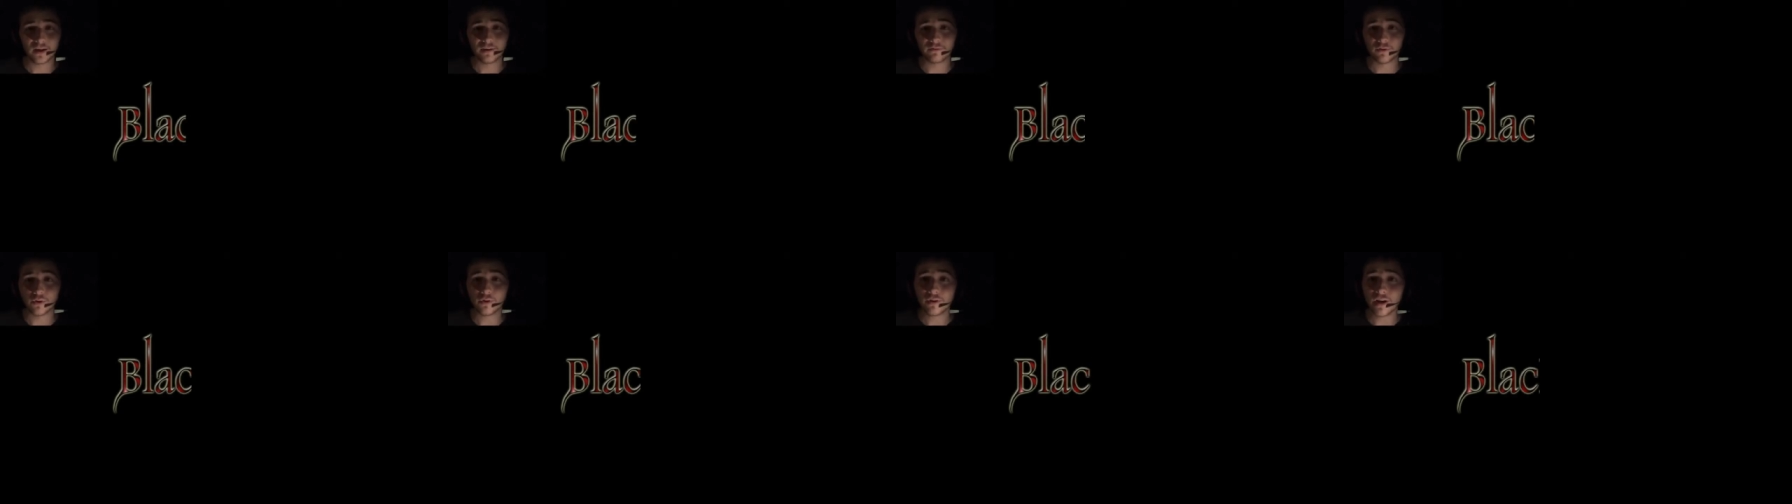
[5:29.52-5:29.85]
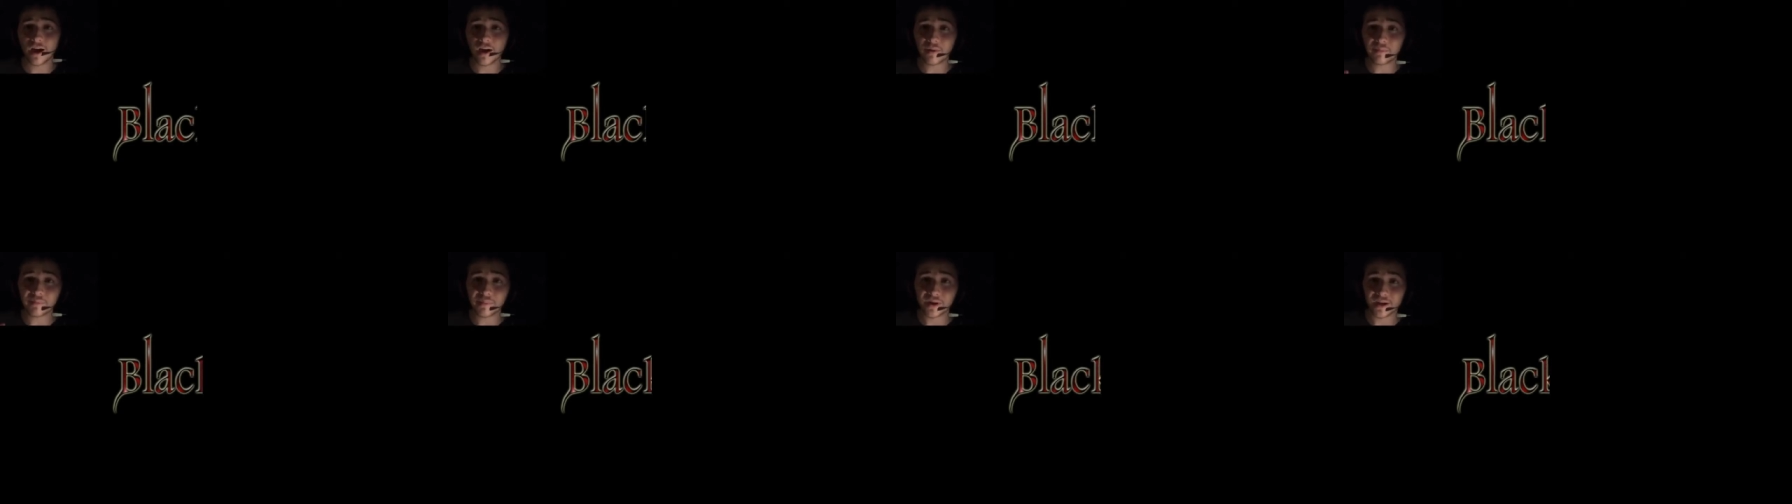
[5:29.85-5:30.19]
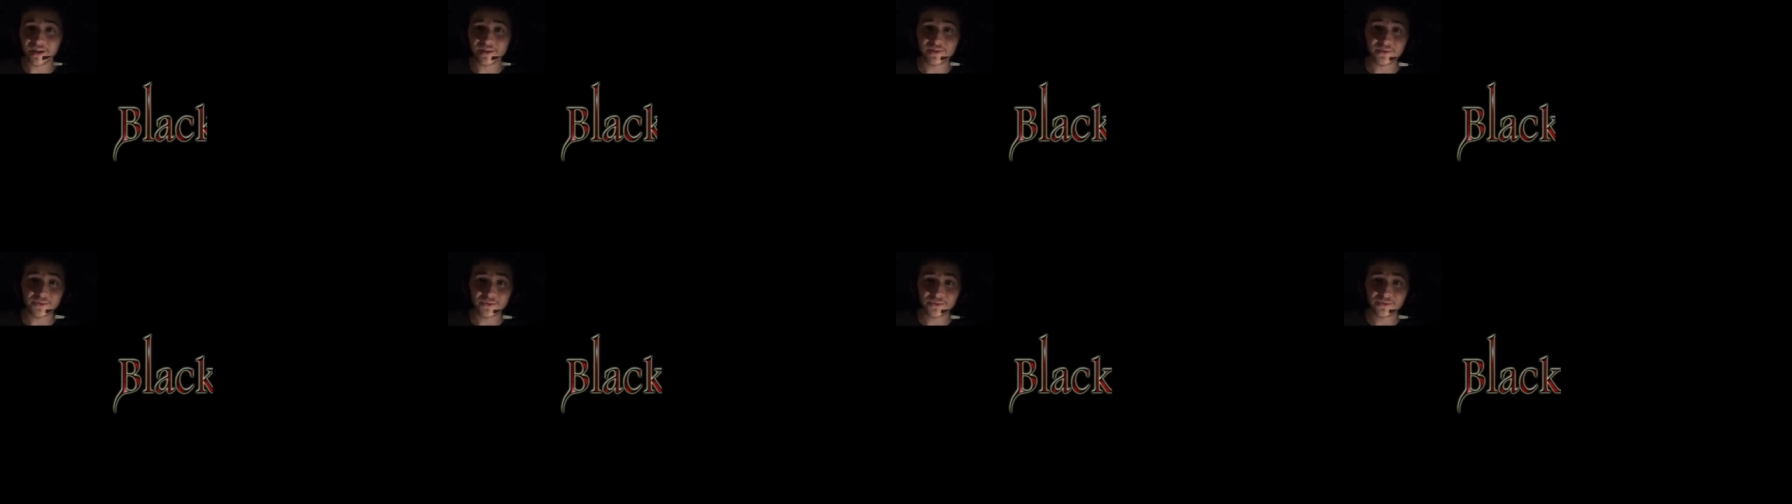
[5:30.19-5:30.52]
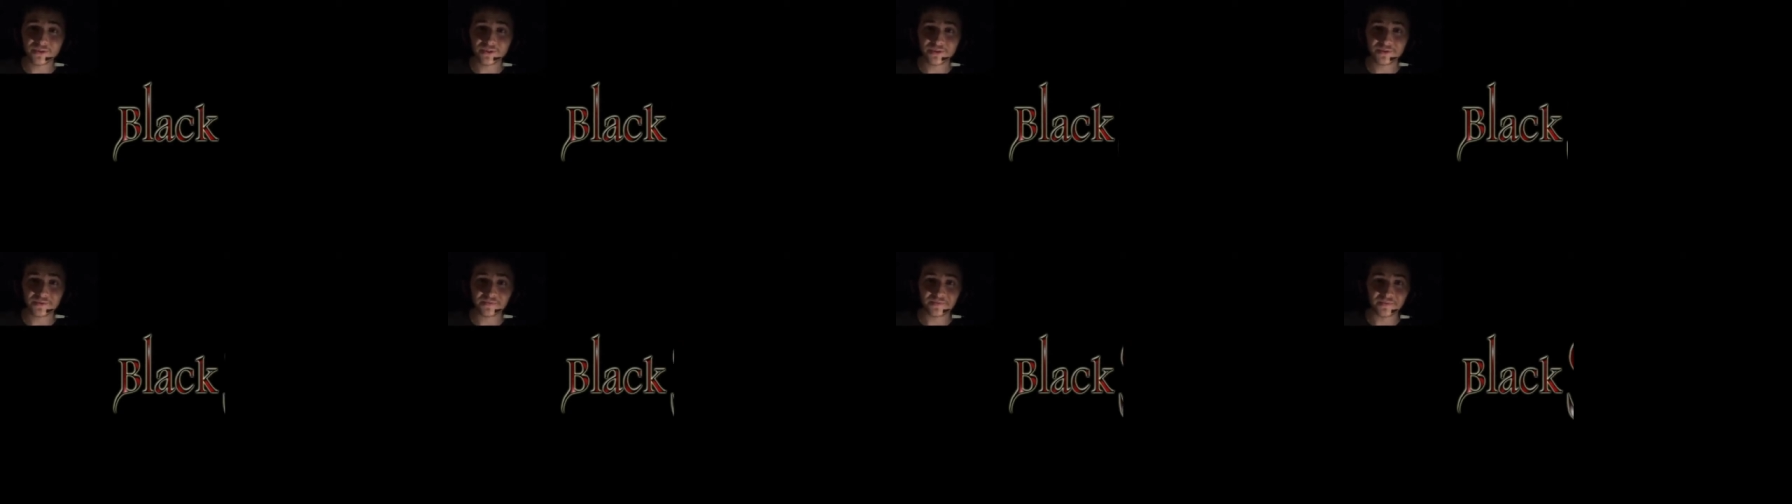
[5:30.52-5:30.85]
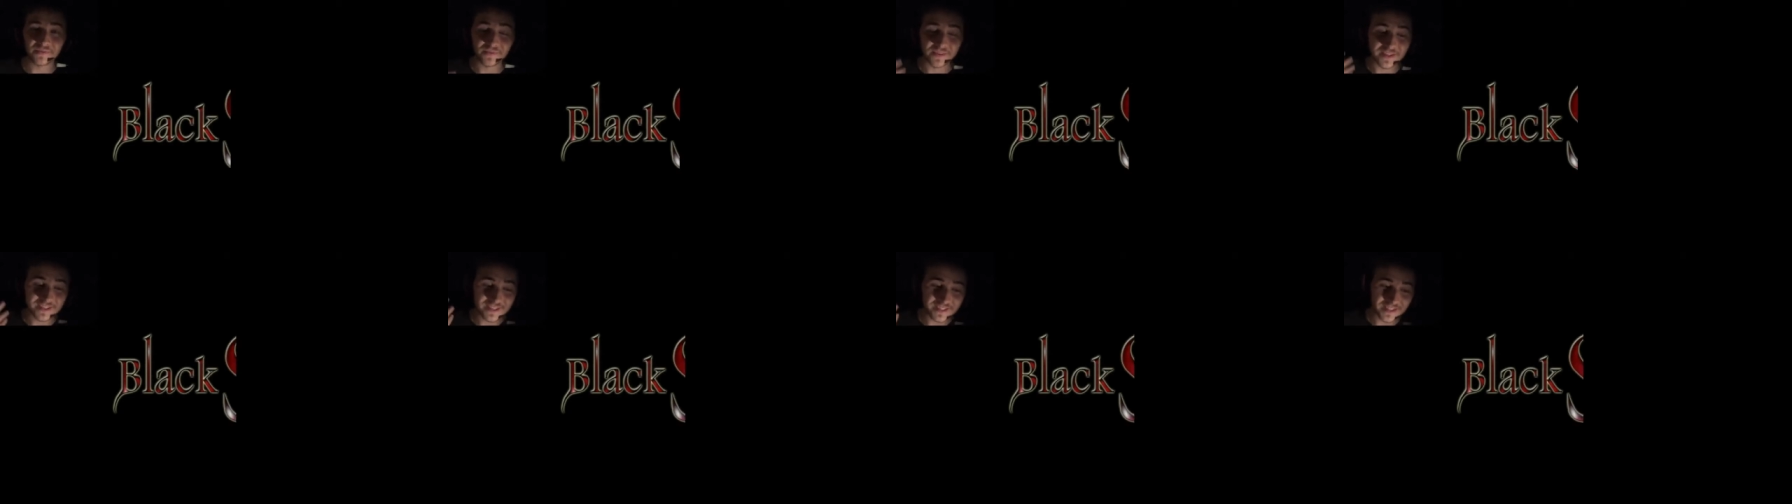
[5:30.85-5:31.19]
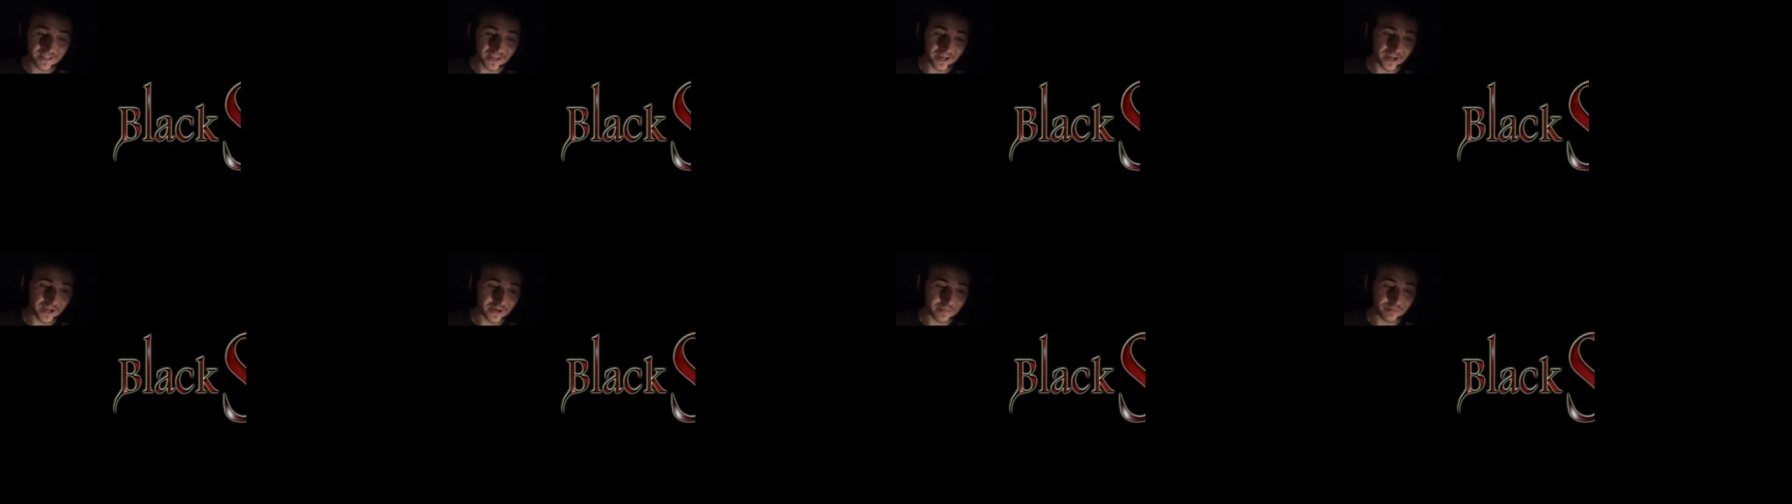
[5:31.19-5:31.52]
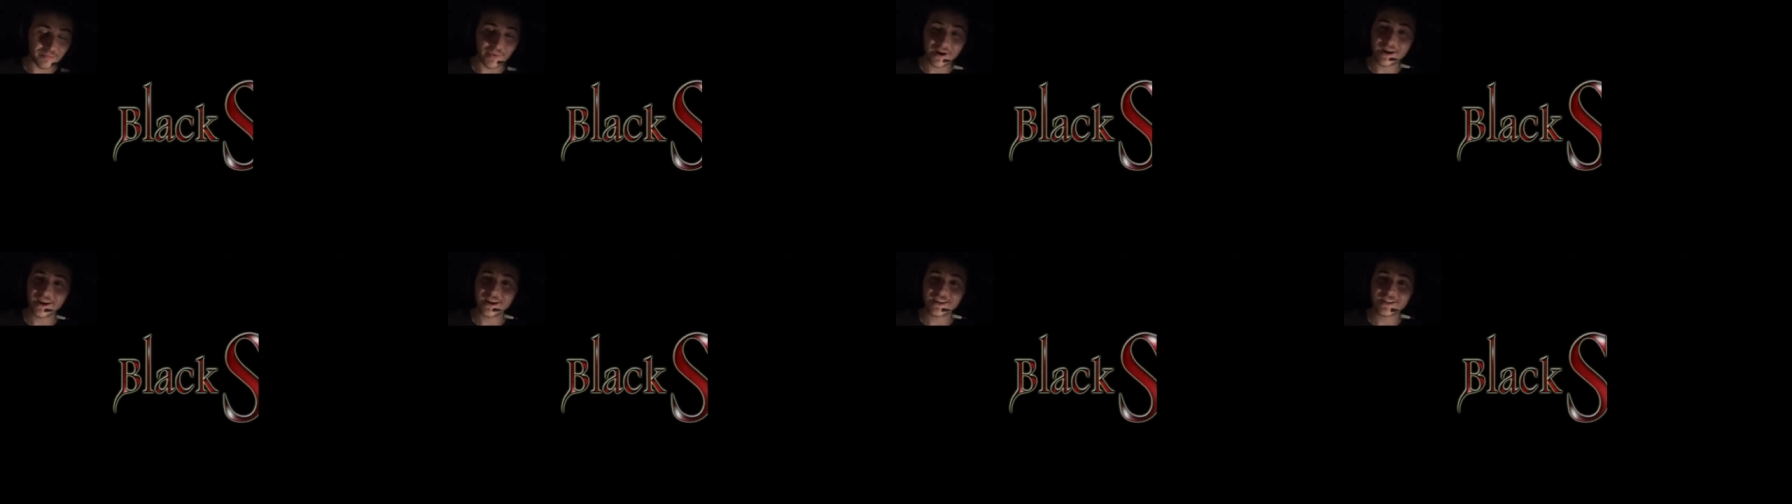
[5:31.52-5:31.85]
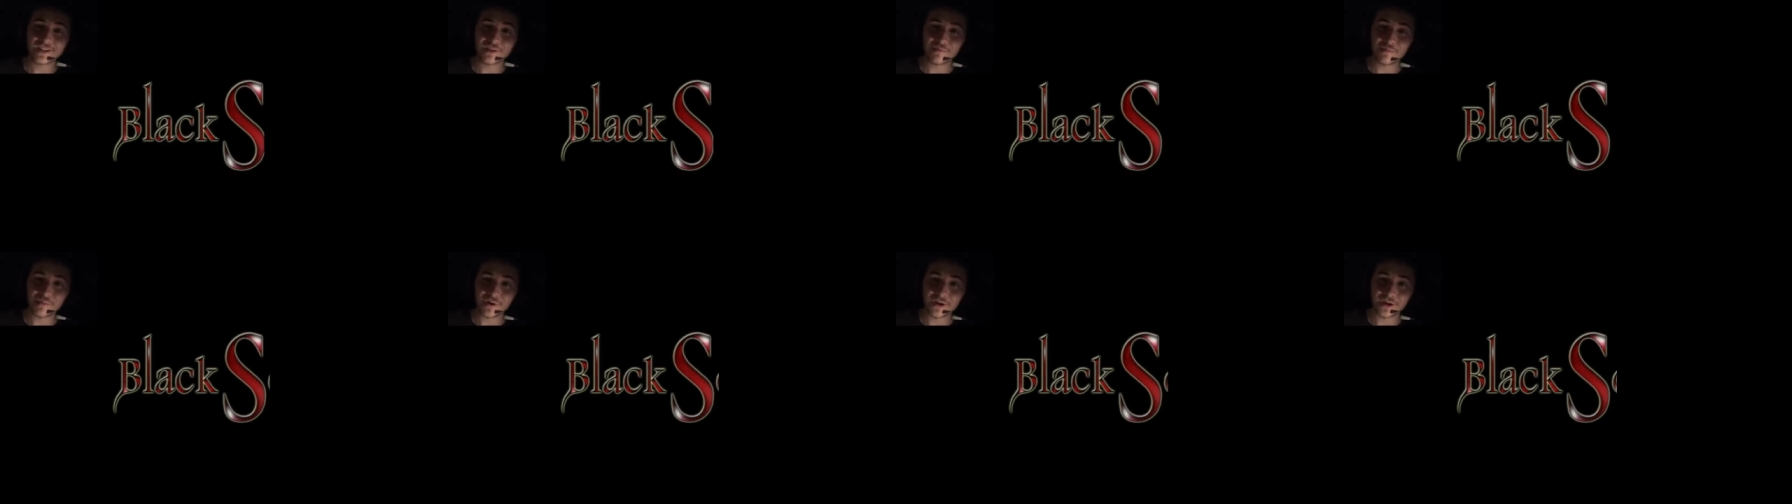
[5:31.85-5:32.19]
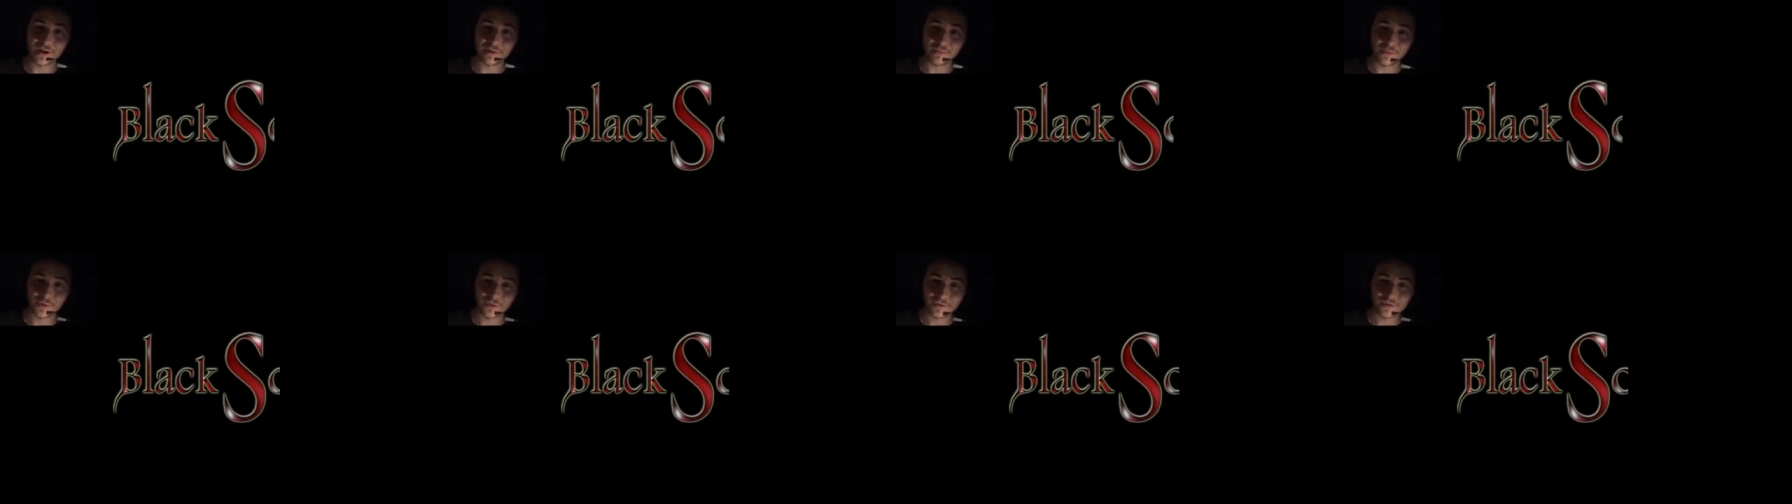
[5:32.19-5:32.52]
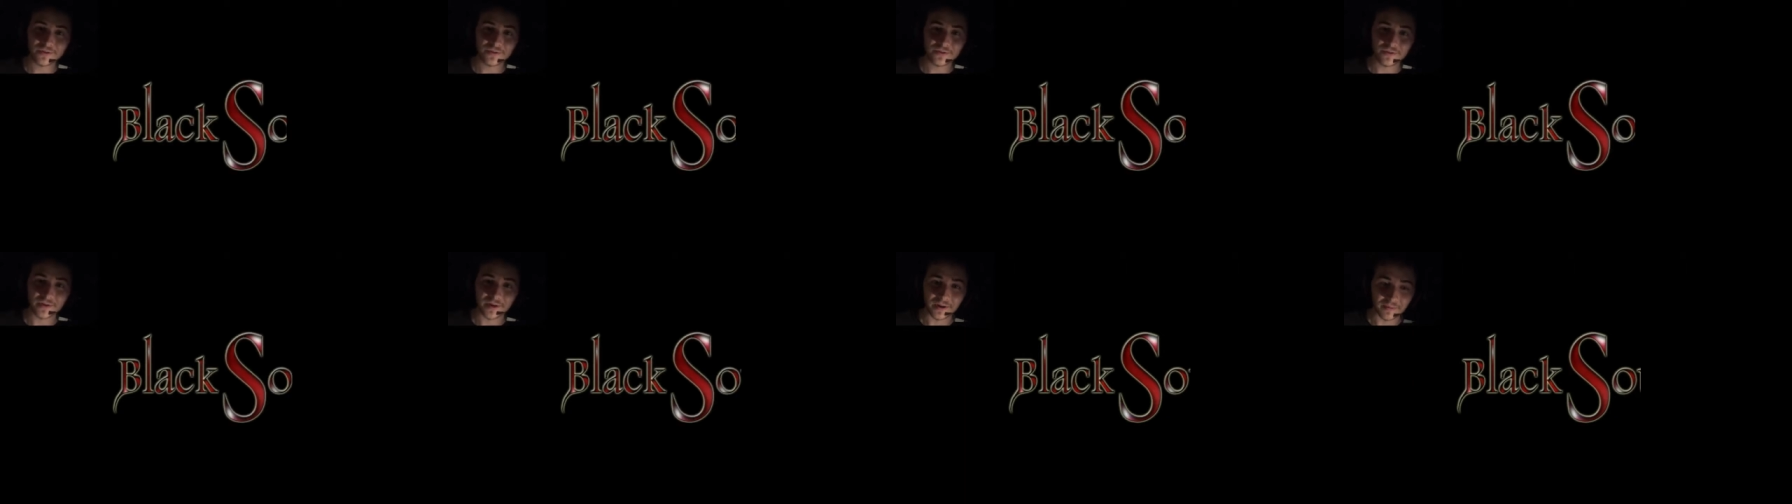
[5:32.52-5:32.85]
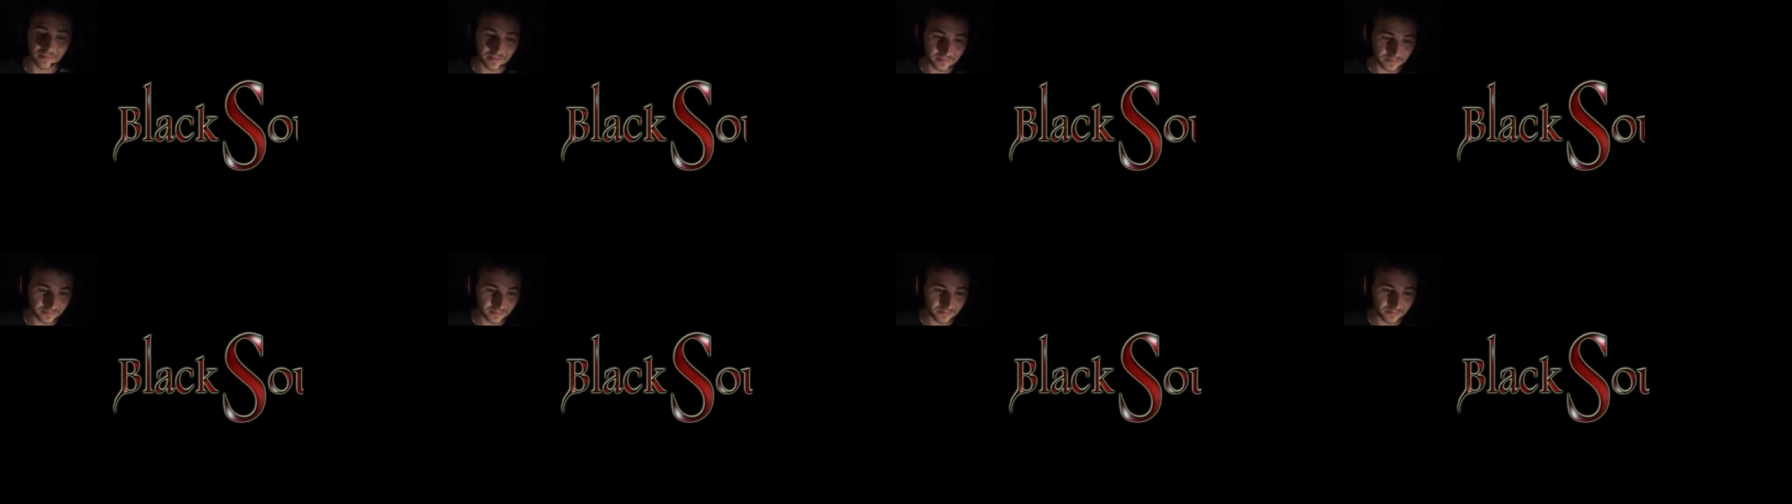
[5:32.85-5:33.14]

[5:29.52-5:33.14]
If you like puzzles, this game might actually be up your street.